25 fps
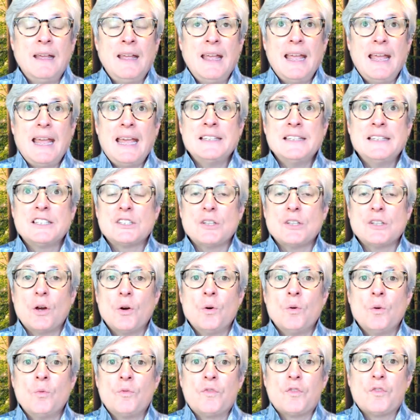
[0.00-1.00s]
And
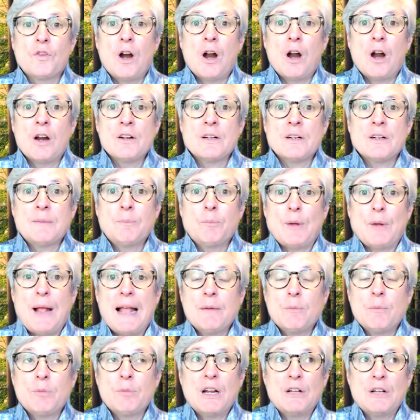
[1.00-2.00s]
so for our
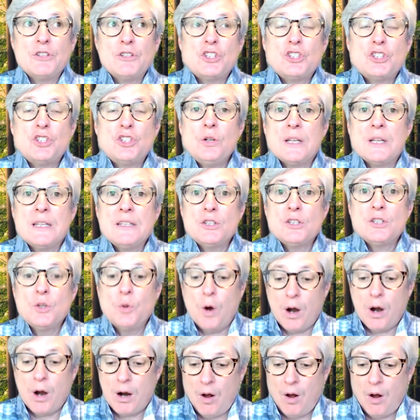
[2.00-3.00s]
black and brown students who
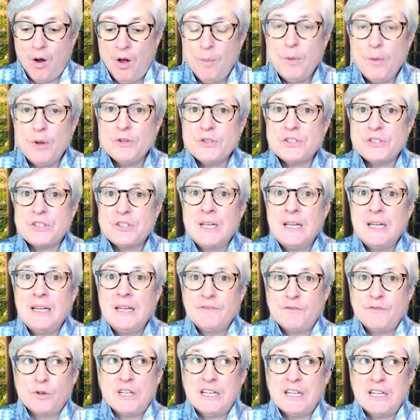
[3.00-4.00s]
are
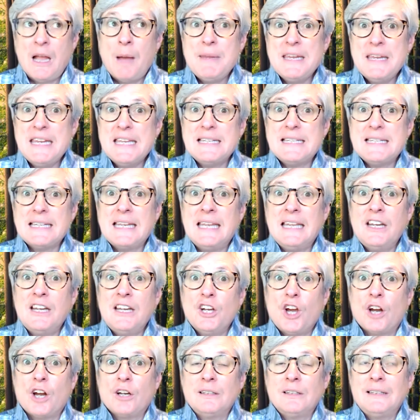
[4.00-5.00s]
for coming into
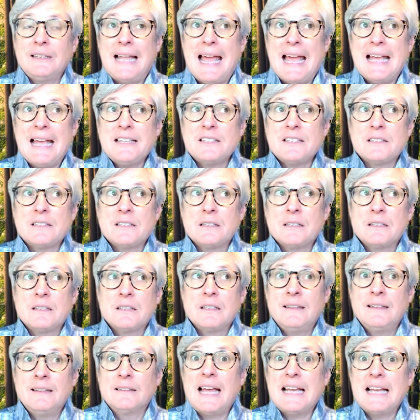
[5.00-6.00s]
kindergarten
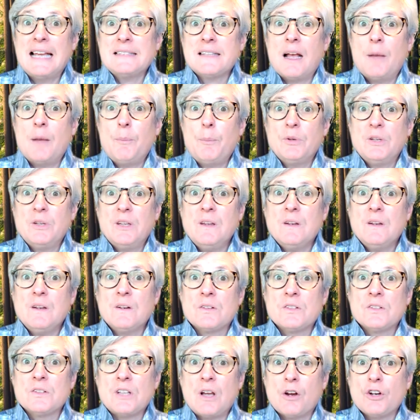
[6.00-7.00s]
in the last couple
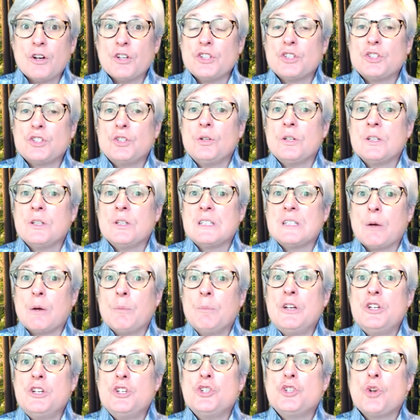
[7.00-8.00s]
years, our students are
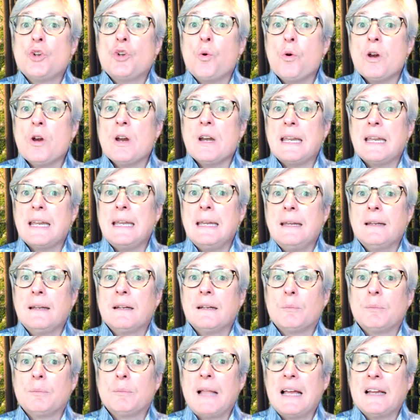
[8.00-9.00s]
majority
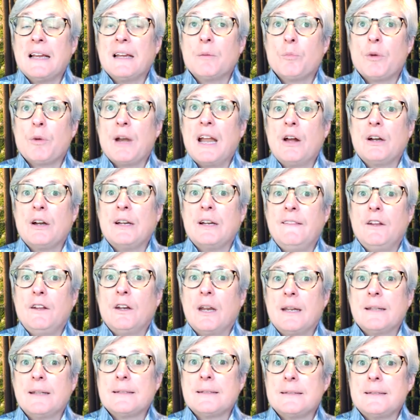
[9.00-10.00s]
black and brown in the
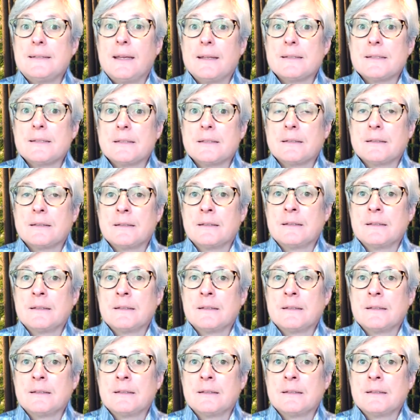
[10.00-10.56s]
United States.